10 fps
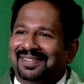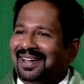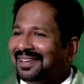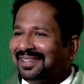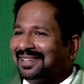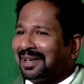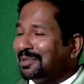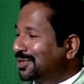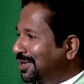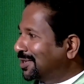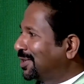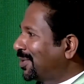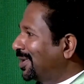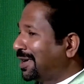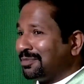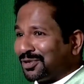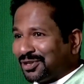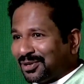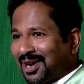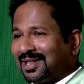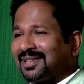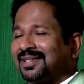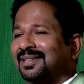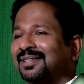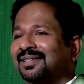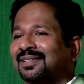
Well, this amusing story demonstrates